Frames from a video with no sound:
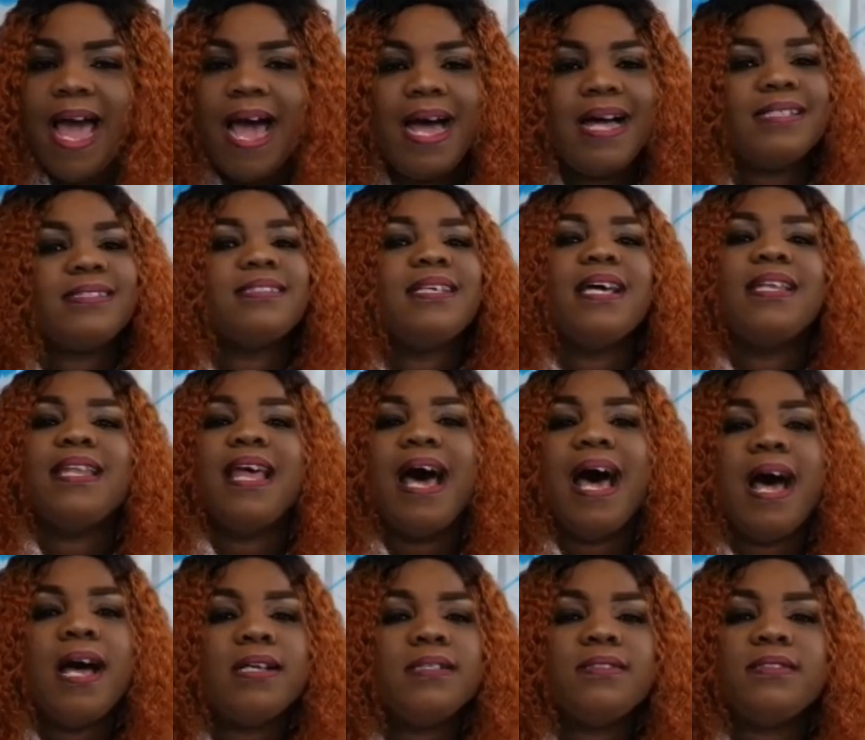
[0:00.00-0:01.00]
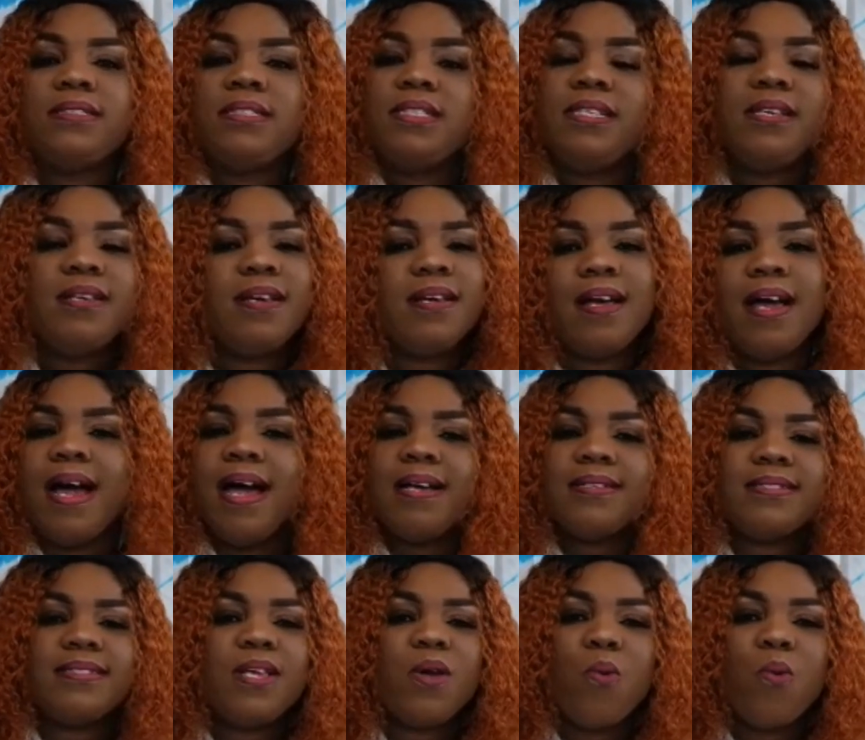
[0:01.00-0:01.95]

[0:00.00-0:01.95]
as an auntie, as